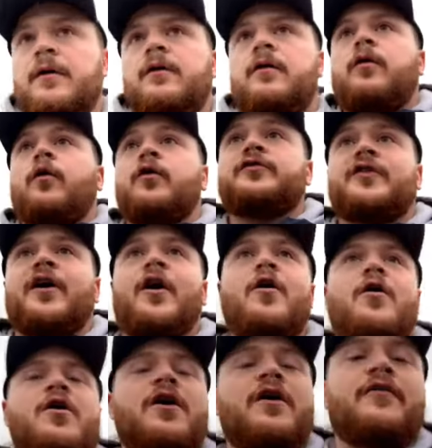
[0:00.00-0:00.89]

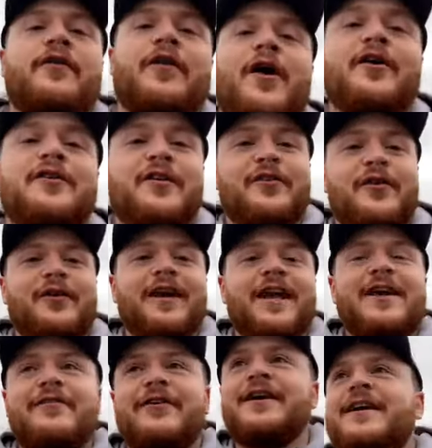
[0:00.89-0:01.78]
Also, for those of you
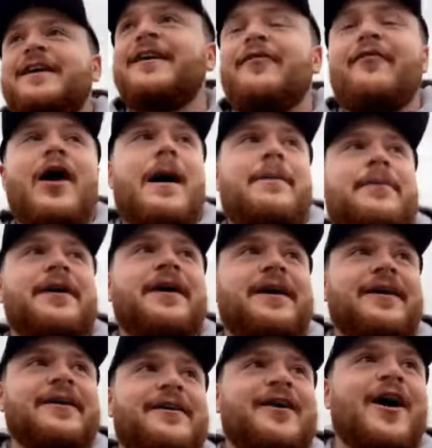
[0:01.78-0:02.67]
leaving
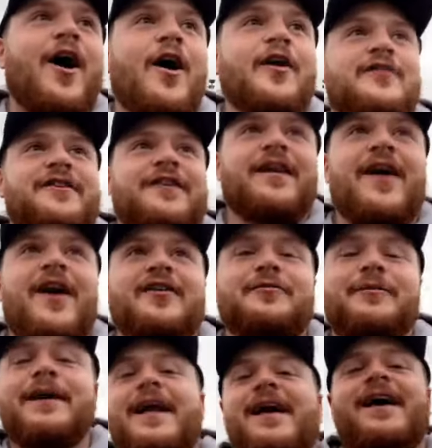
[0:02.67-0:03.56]
wrapping and cards for the
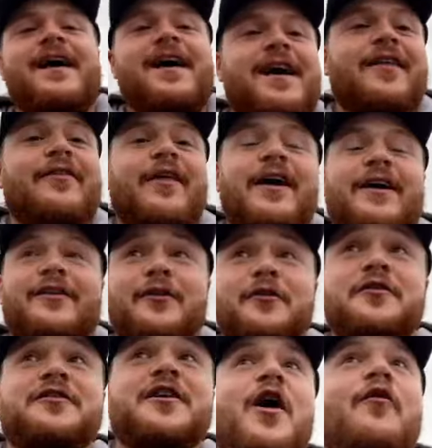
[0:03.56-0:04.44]
last minute, they
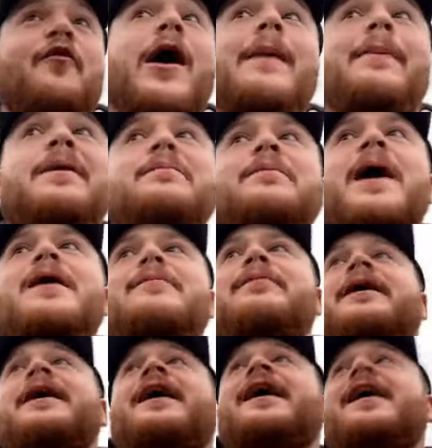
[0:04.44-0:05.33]
do sell wrapping
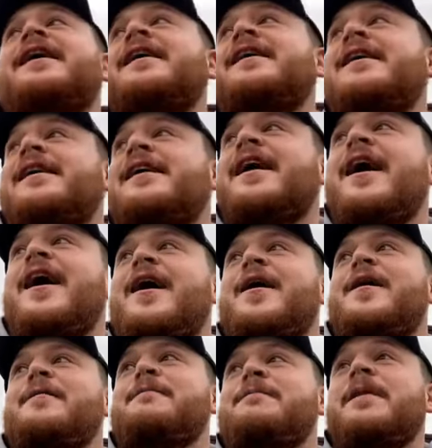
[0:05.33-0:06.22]
paper here.
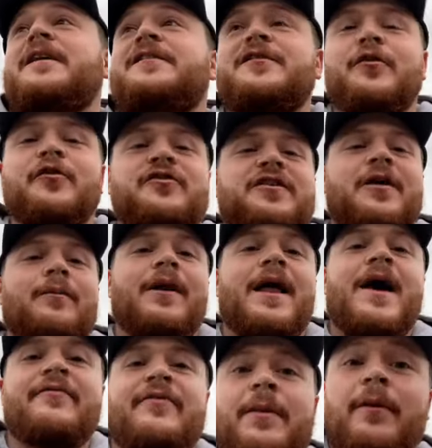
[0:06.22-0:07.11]
There's still some
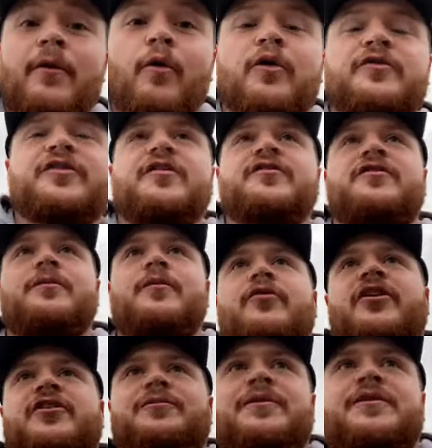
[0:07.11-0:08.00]
left, and there are also some
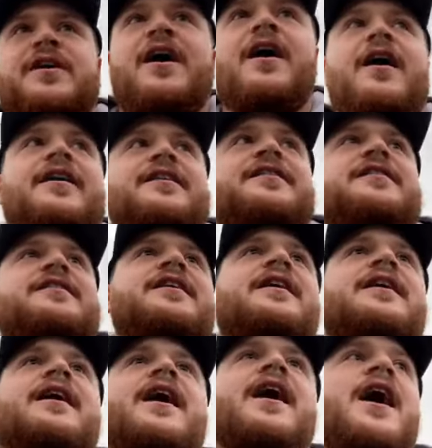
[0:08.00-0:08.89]
Christmas cards
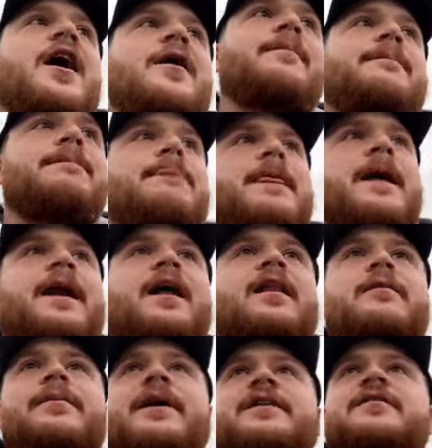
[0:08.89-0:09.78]
and
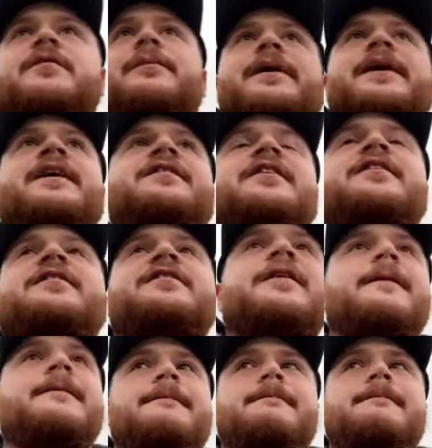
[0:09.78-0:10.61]
other bits and pieces.